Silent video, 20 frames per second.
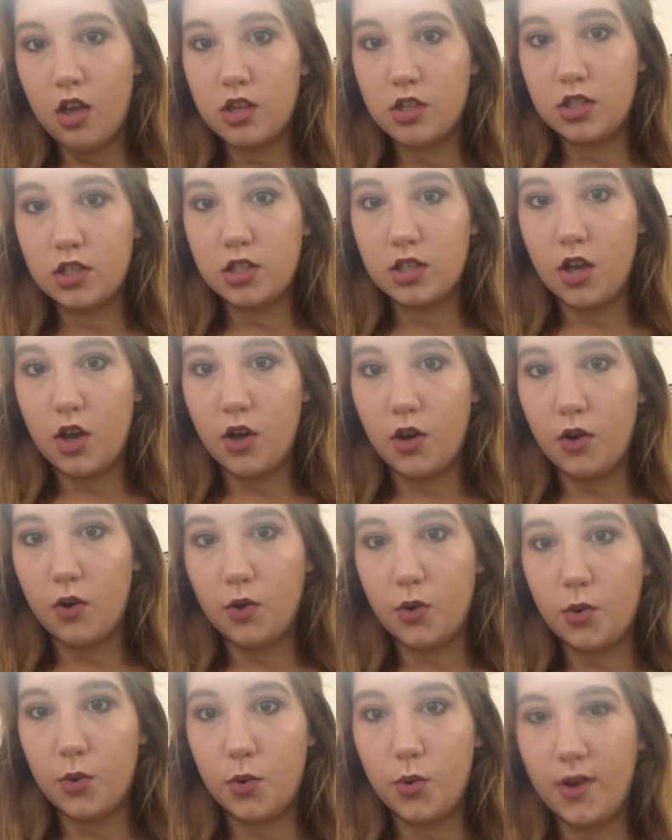
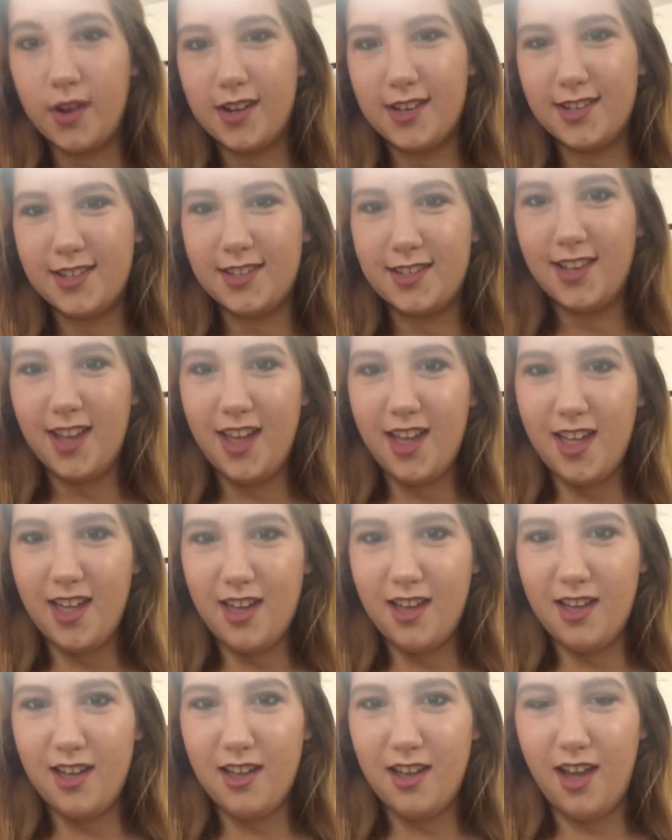So
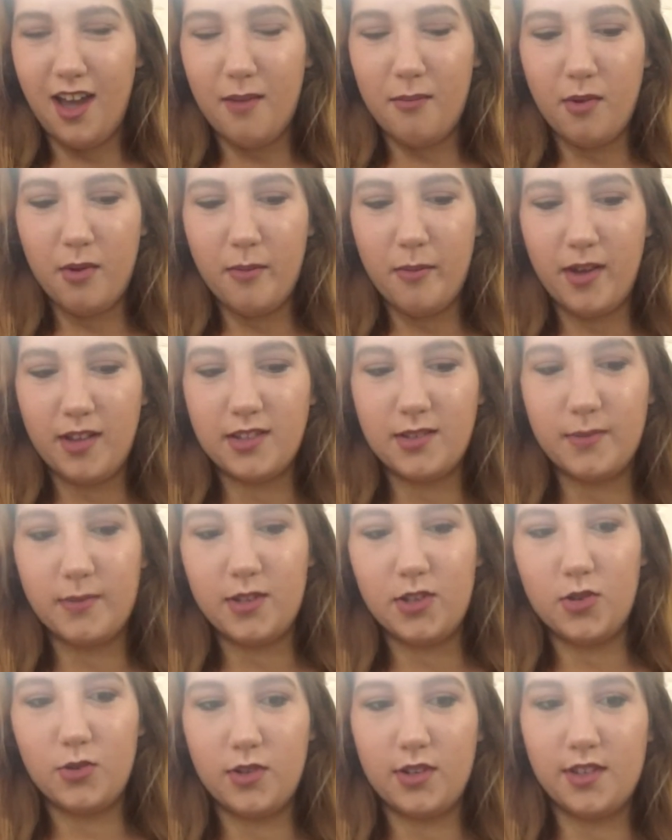yeah, I'm about to
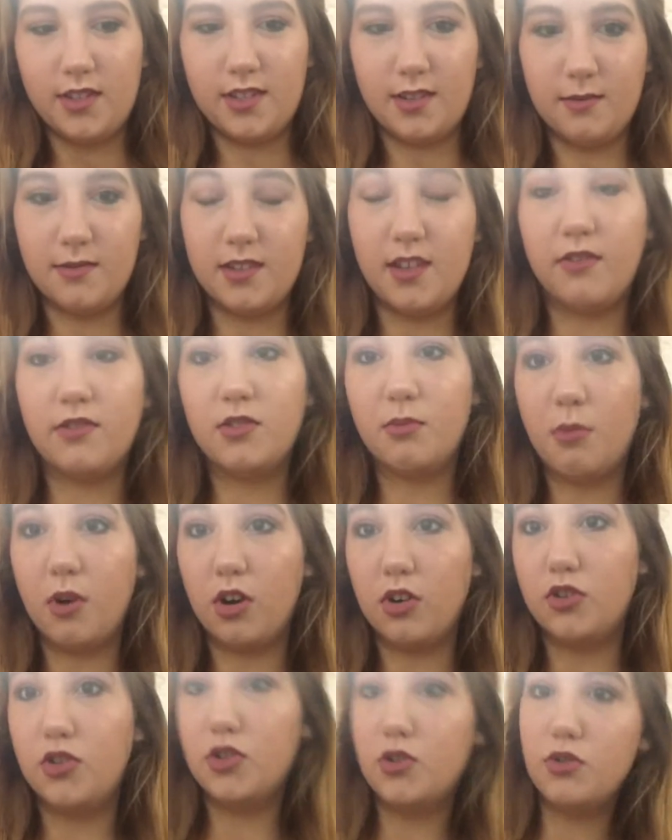be doing some stuff
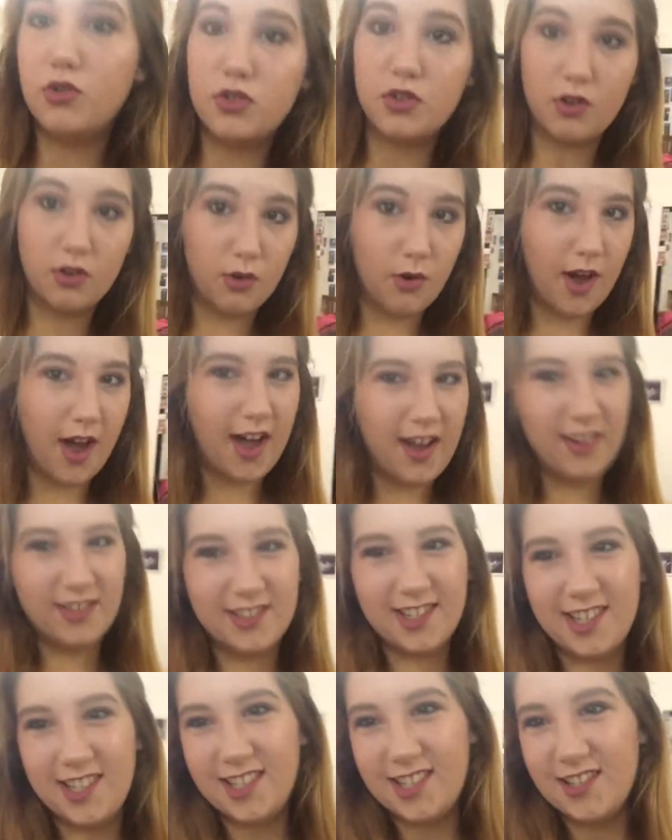tomorrow too, so I'll
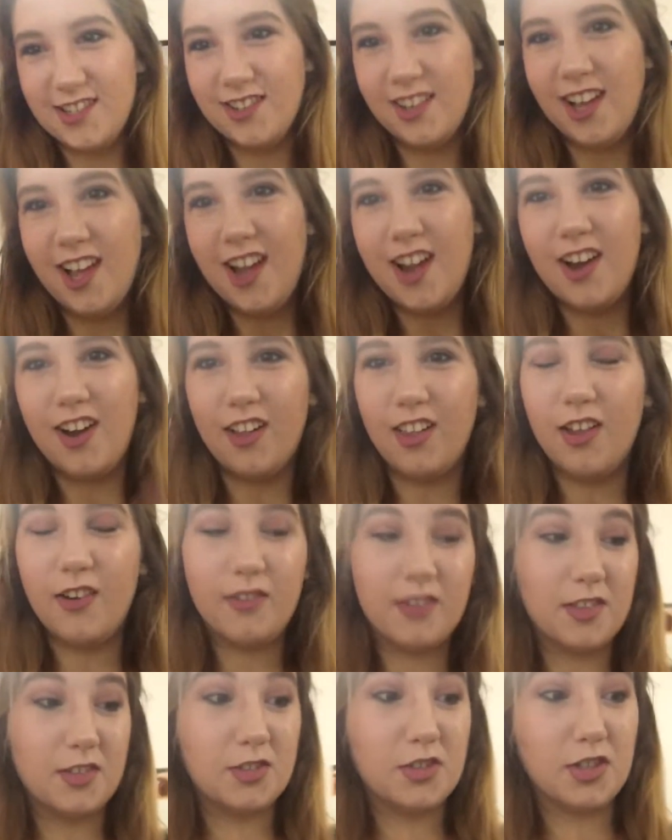take you along
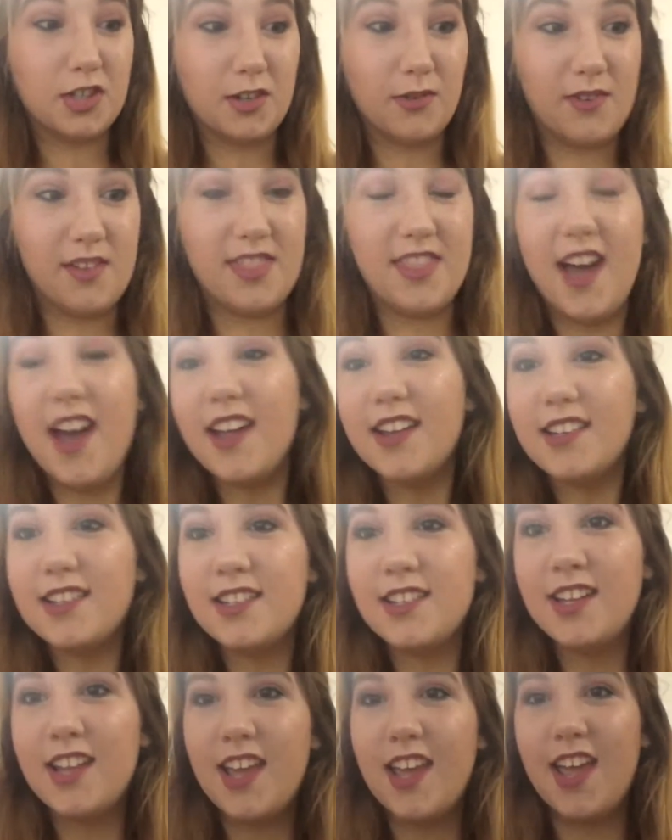with the journey with
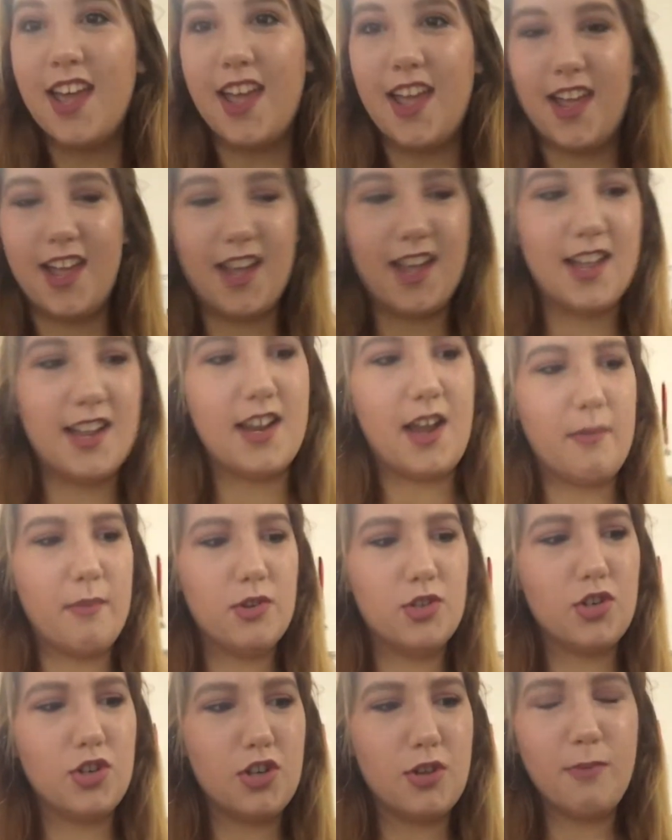that and I'm gonna
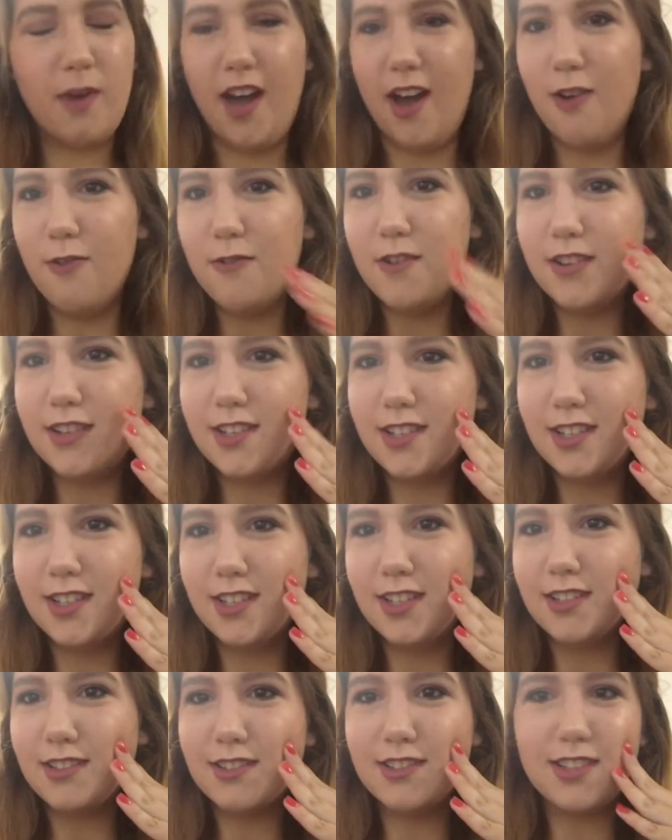show you my outfit
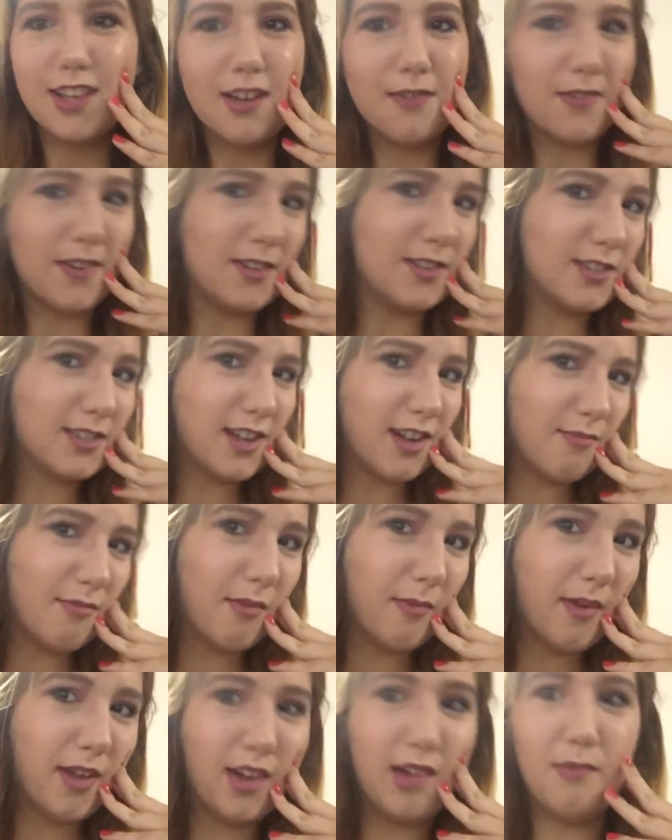and stuff. I just got my
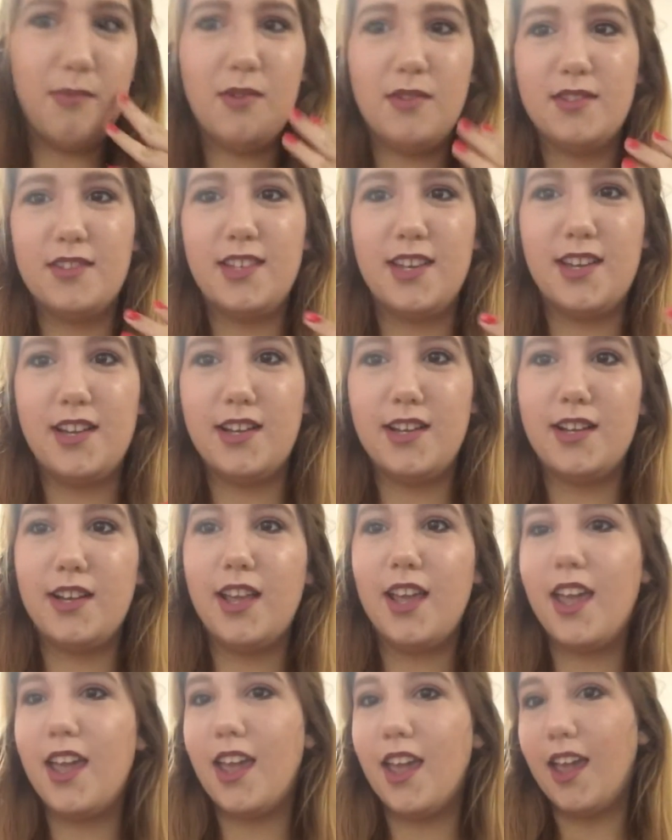makeup all done
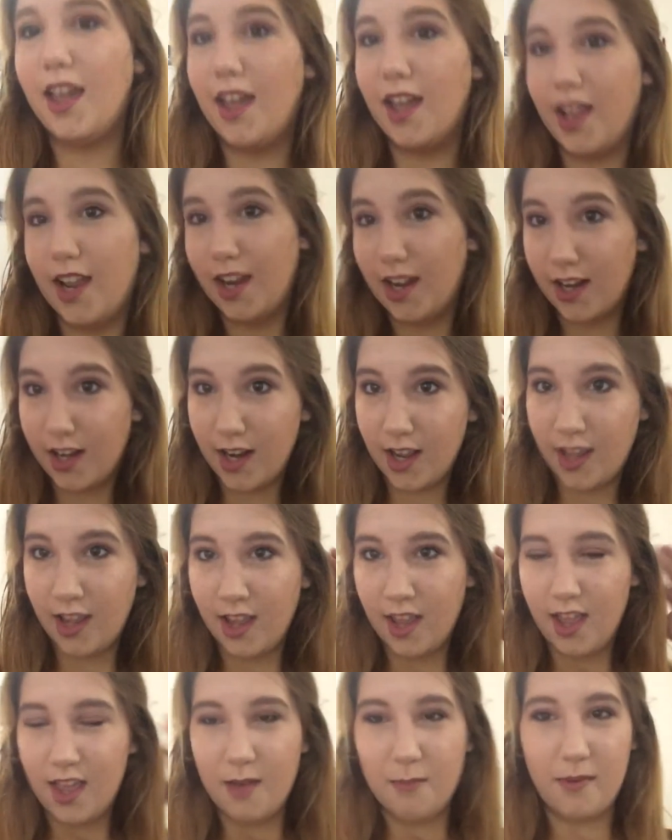and
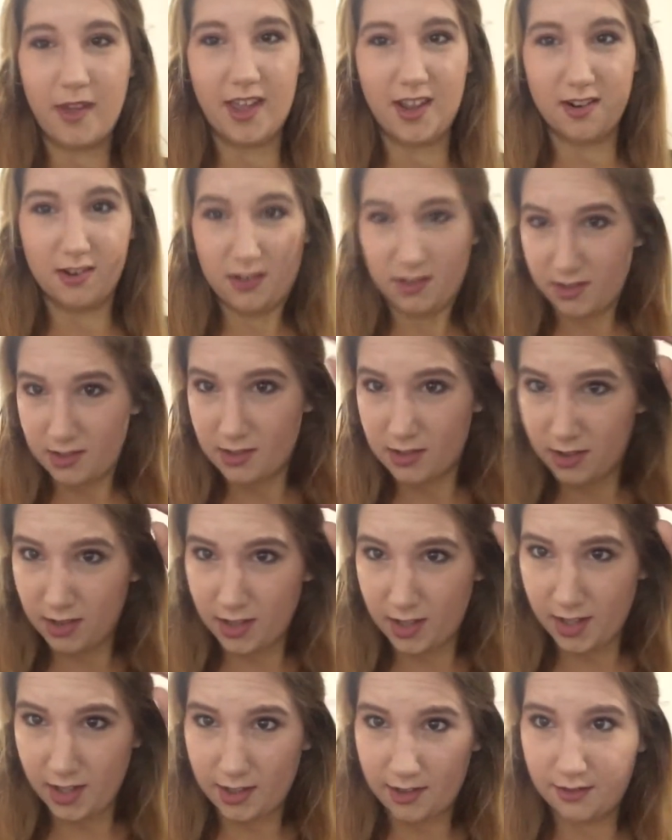my hair is
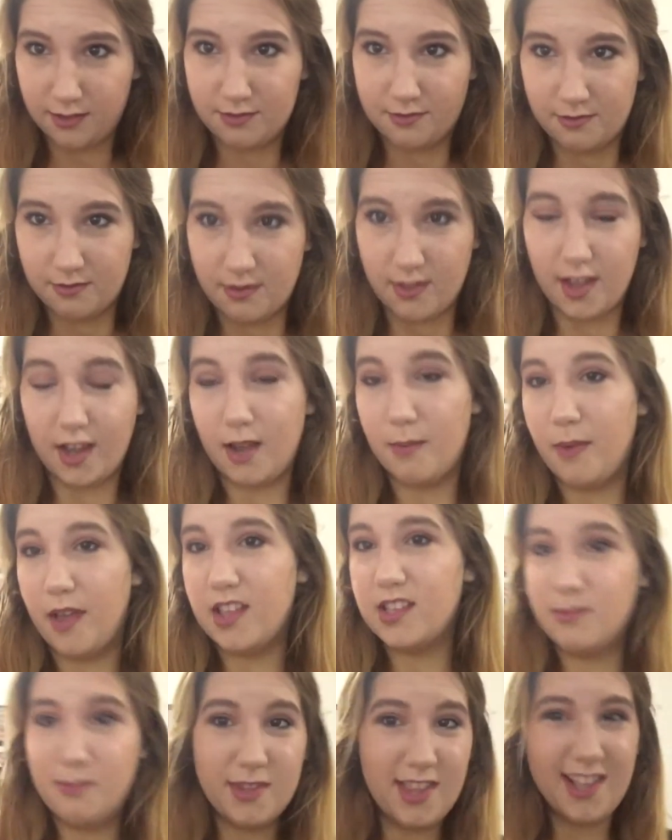looking like a
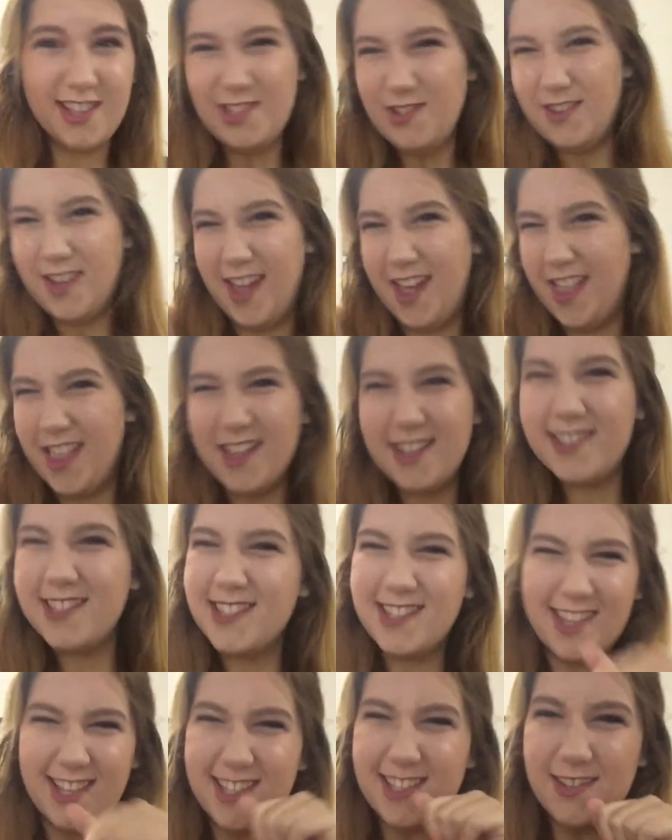mess, but that's okay. That's
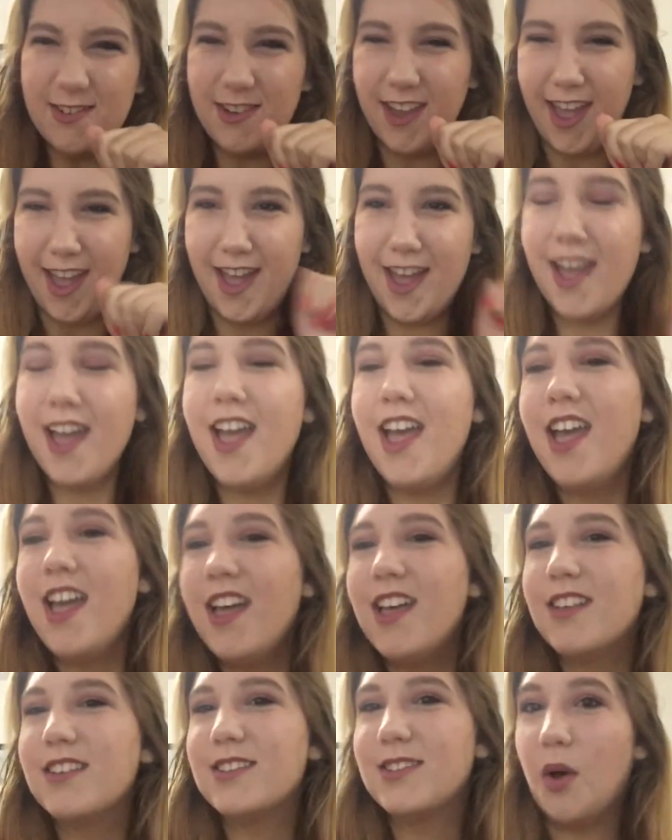that's okay.
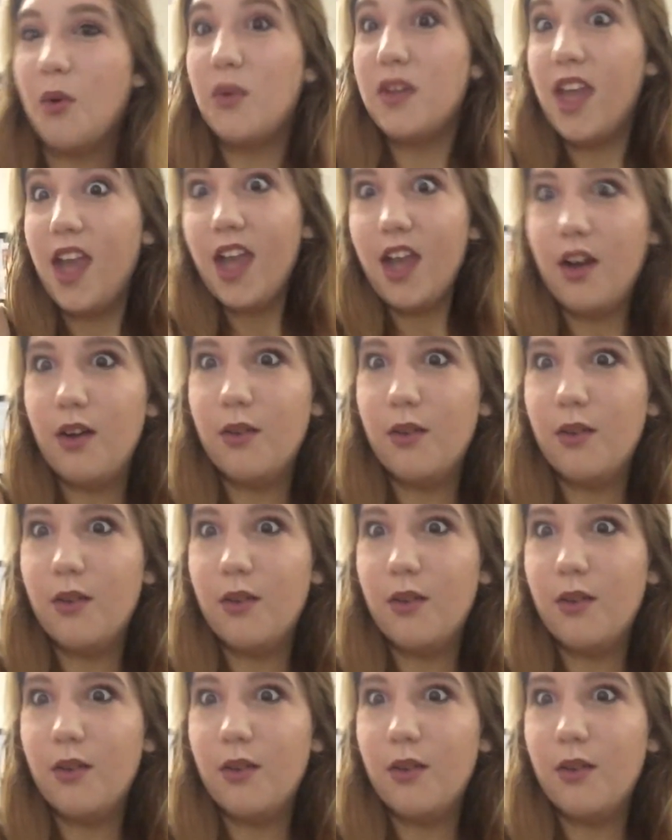So yeah.